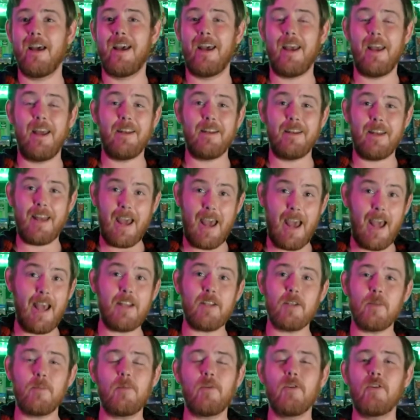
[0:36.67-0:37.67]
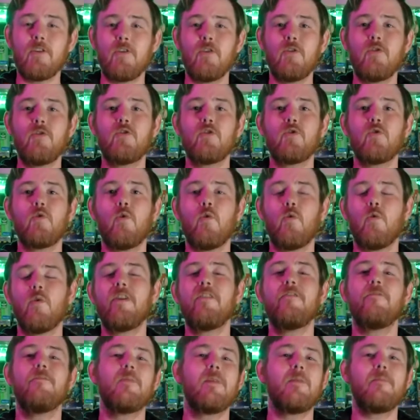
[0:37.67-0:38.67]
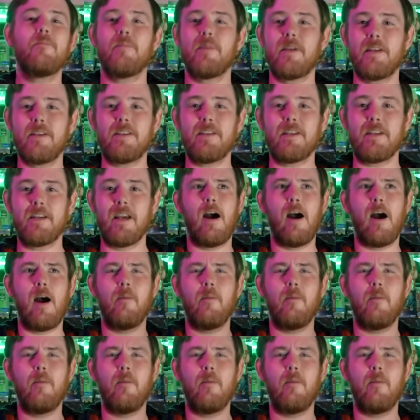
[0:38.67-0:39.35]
And as per usual, we've been busy.